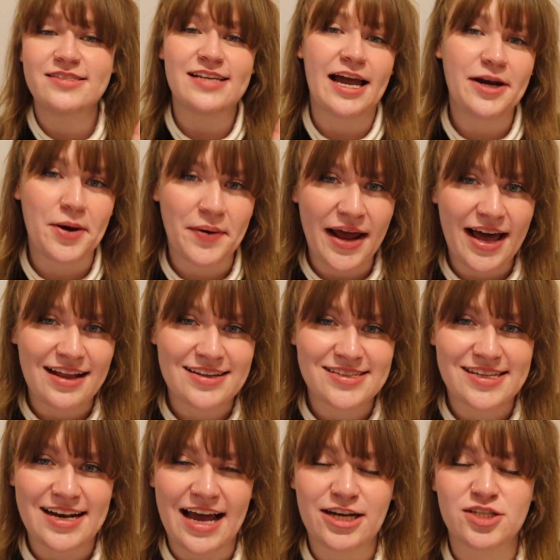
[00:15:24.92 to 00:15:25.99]
Side note,
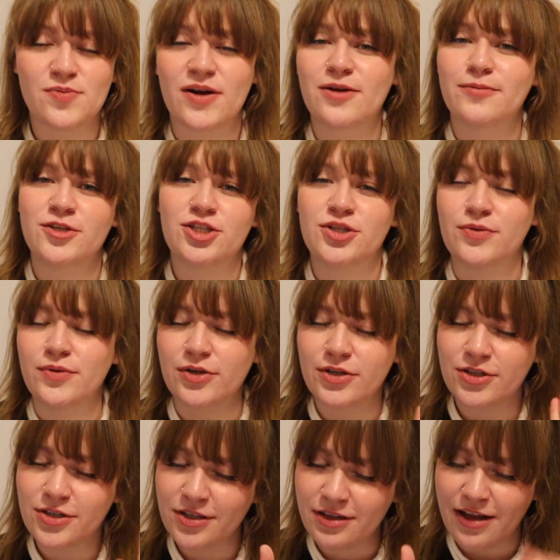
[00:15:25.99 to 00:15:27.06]
Allison, I just want to wish you
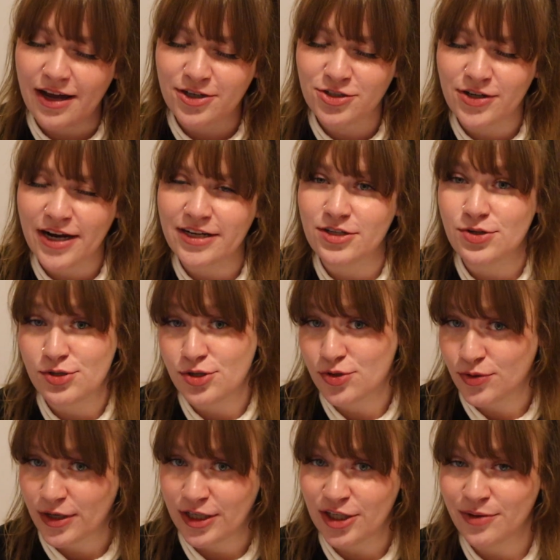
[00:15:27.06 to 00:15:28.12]
good luck trying to
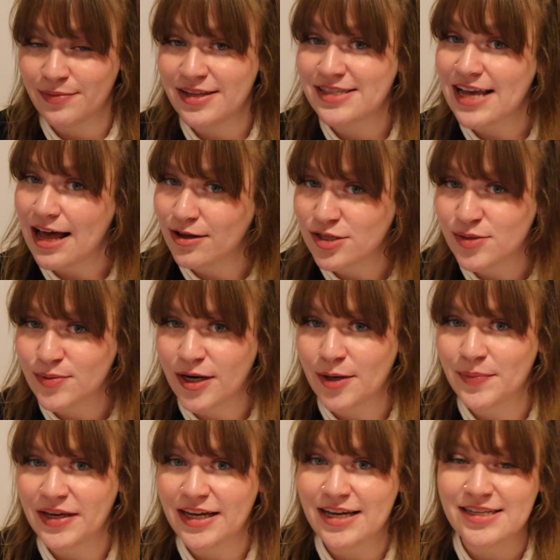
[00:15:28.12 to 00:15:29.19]
destroy humans elsewhere,
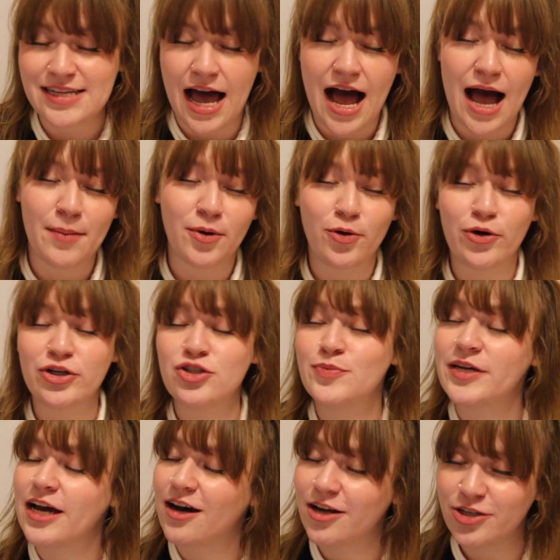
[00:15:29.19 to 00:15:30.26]
because I'm going to
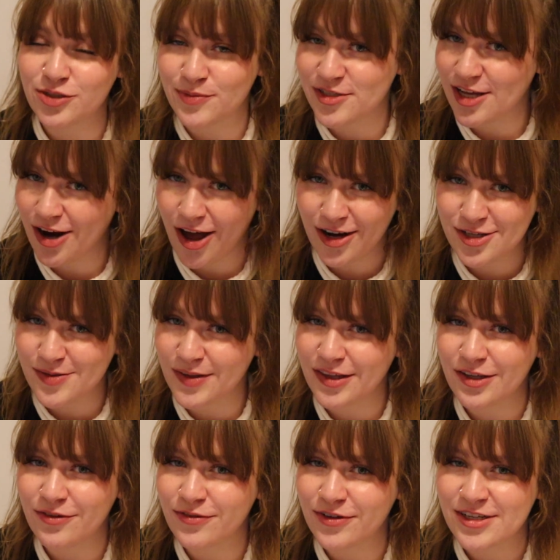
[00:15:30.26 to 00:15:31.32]
be 100% honest
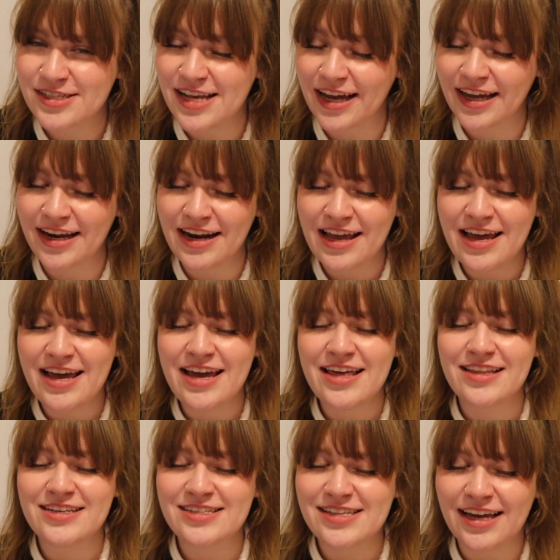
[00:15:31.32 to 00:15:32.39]
with you for a second.
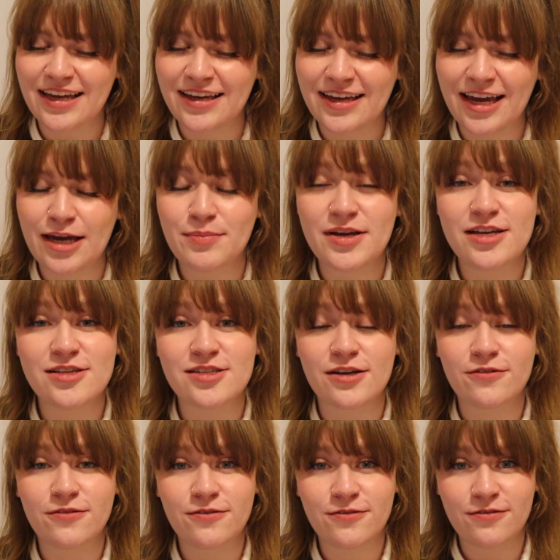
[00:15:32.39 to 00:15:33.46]
The second game is
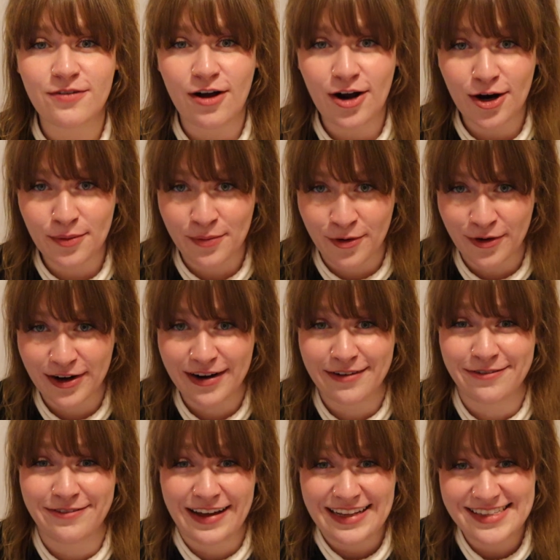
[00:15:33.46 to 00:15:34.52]
far more
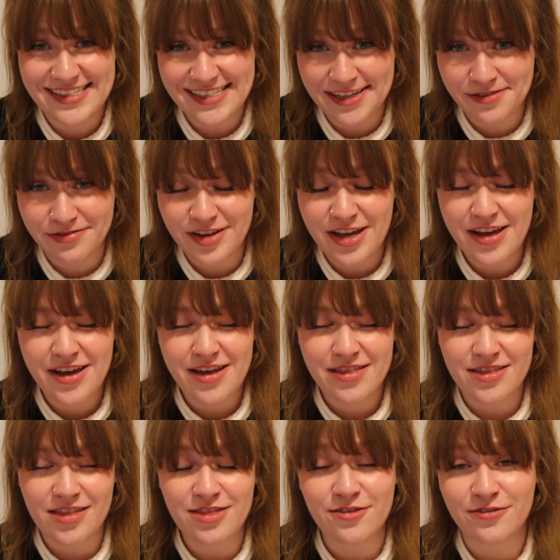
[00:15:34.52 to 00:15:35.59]
offensive
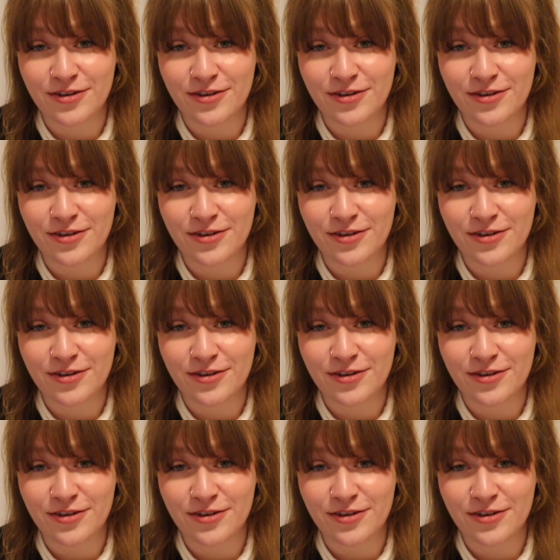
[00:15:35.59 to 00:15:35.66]
than the